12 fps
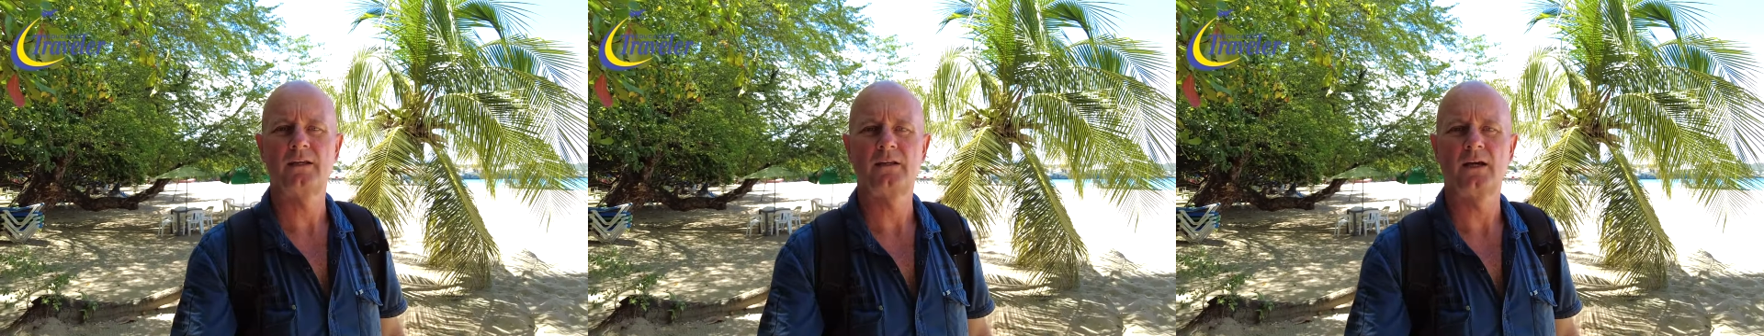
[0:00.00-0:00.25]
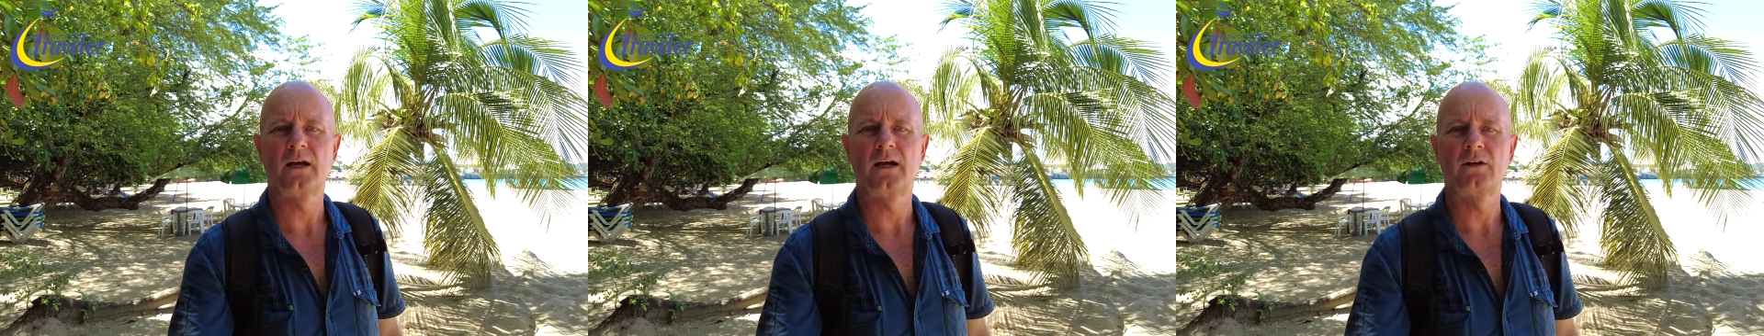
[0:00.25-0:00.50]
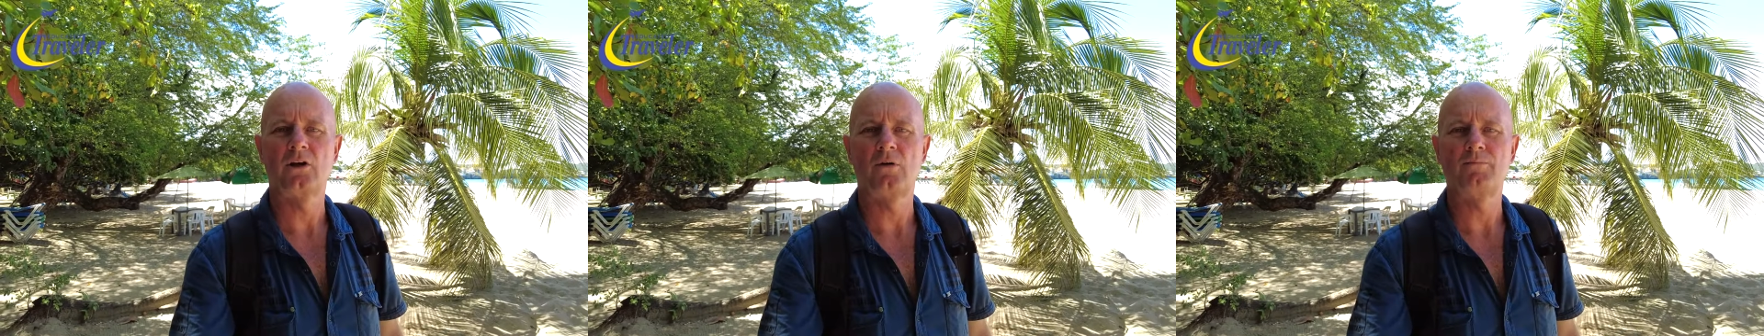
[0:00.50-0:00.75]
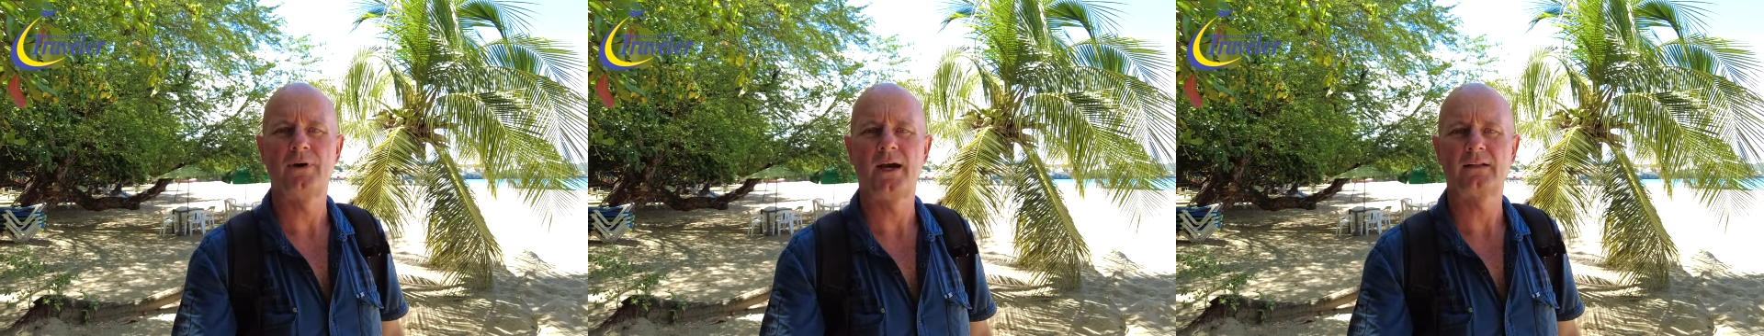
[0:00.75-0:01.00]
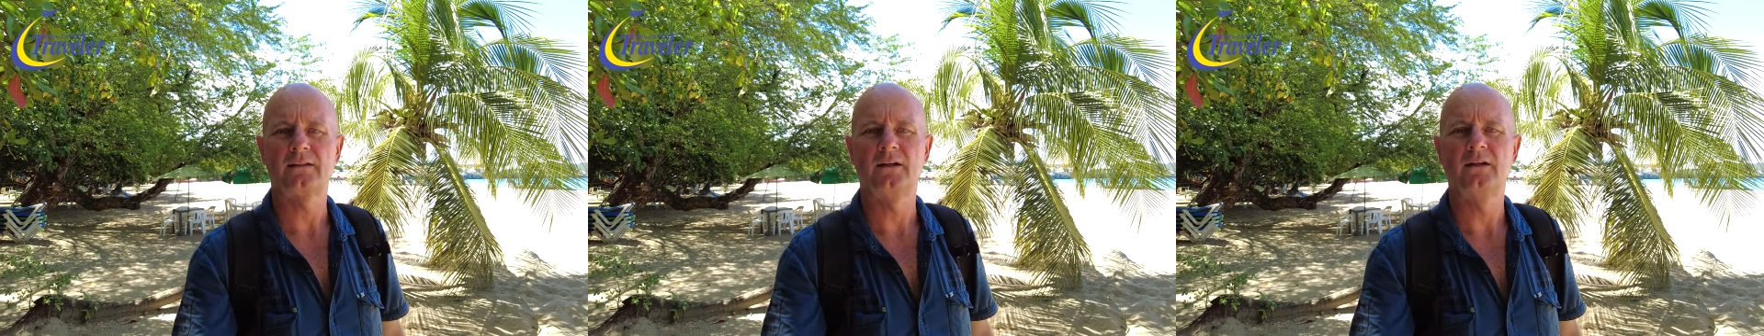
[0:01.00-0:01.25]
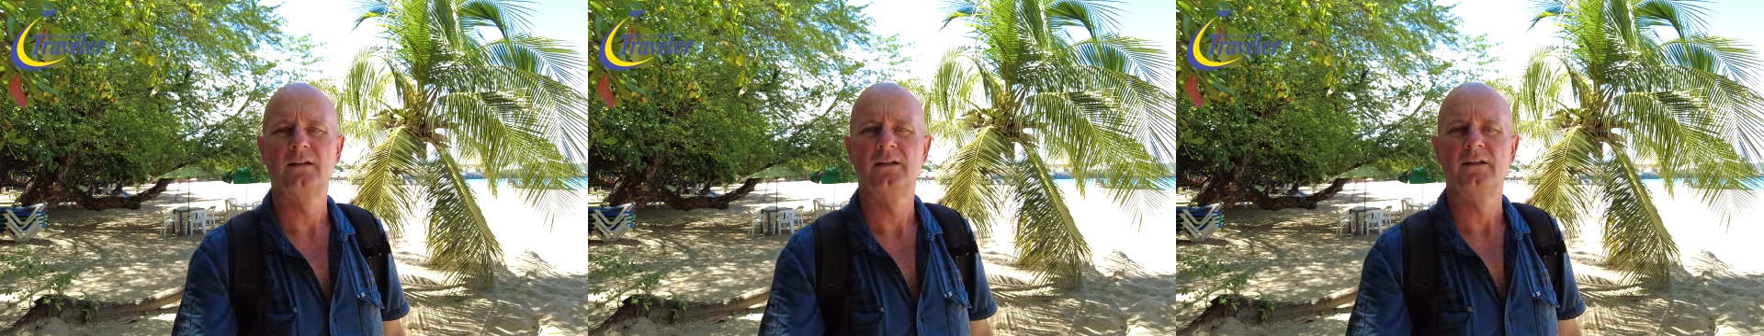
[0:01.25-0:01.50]

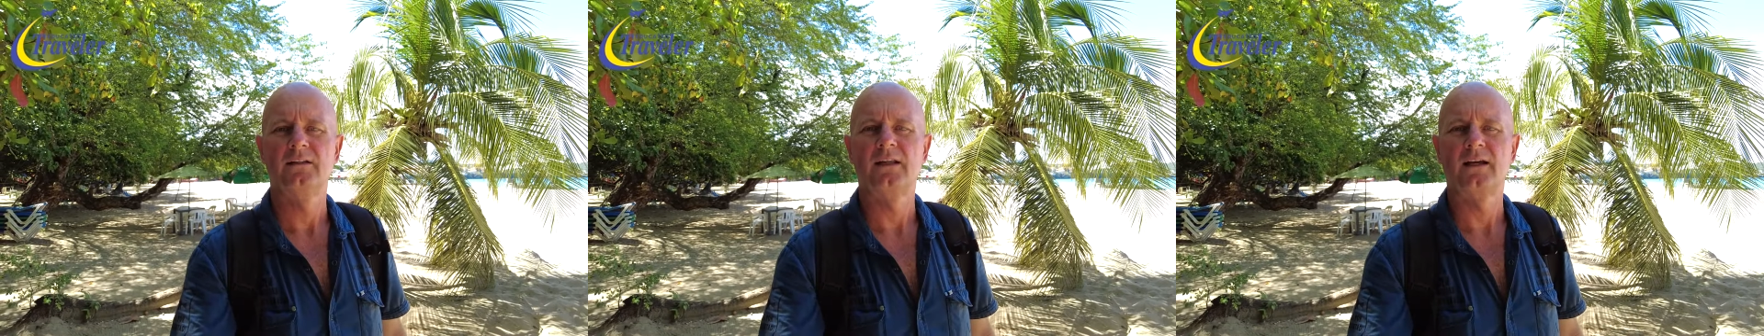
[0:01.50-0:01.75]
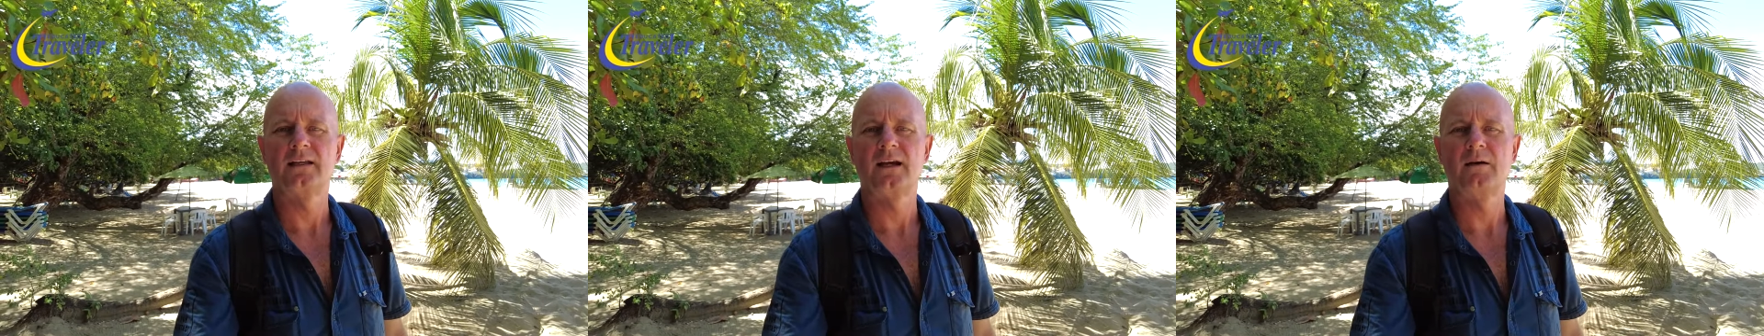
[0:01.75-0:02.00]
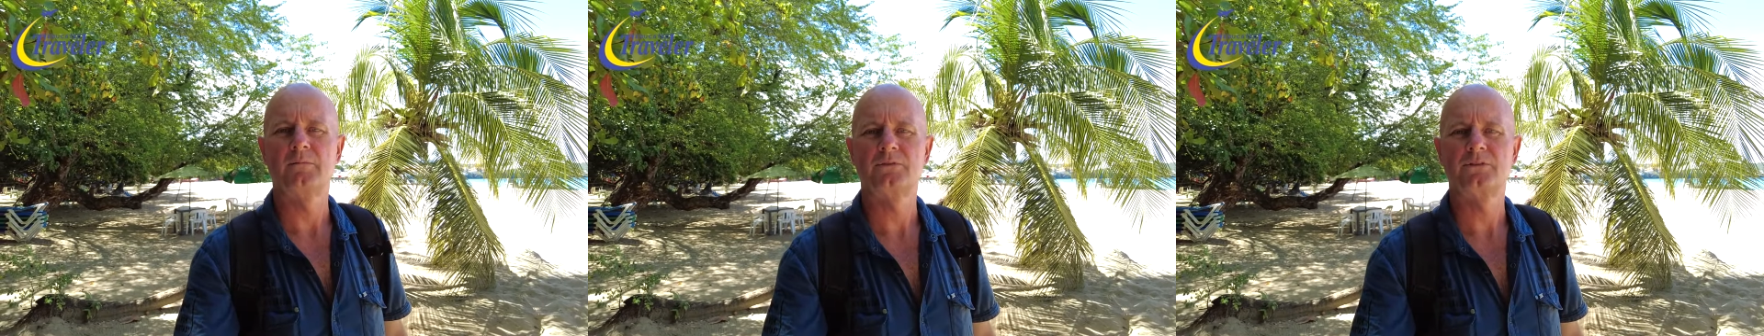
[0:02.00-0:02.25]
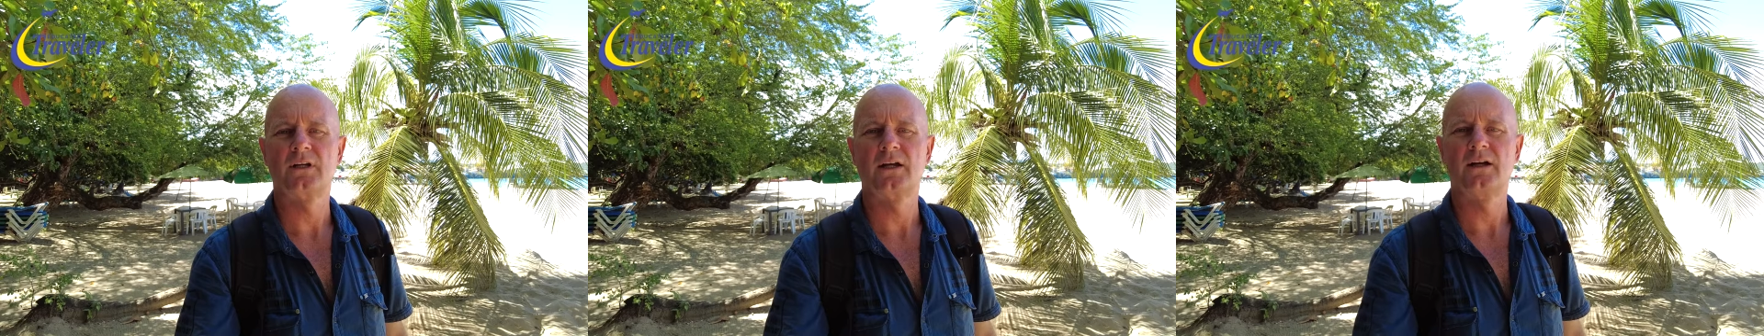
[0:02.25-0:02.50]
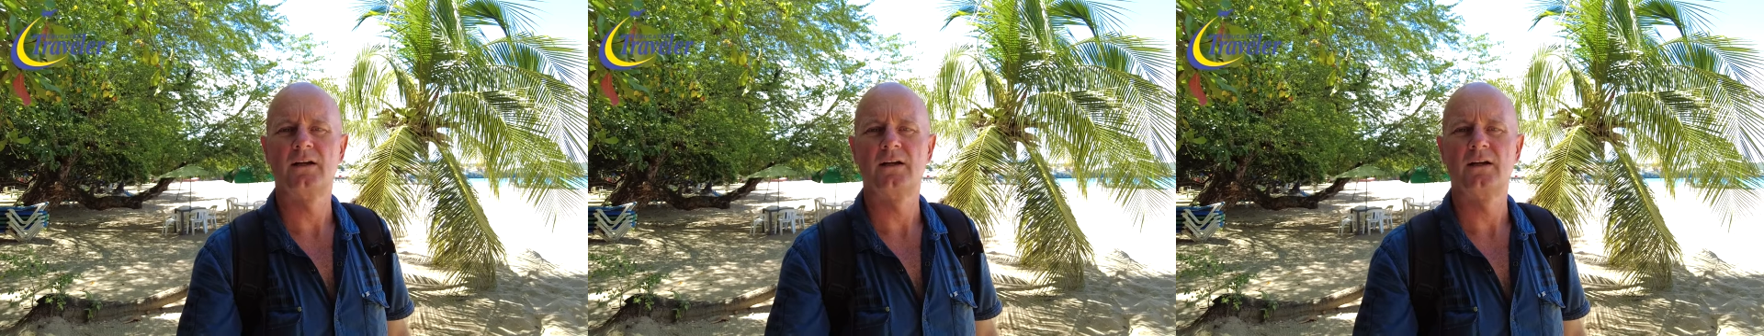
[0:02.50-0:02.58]
compactor that comes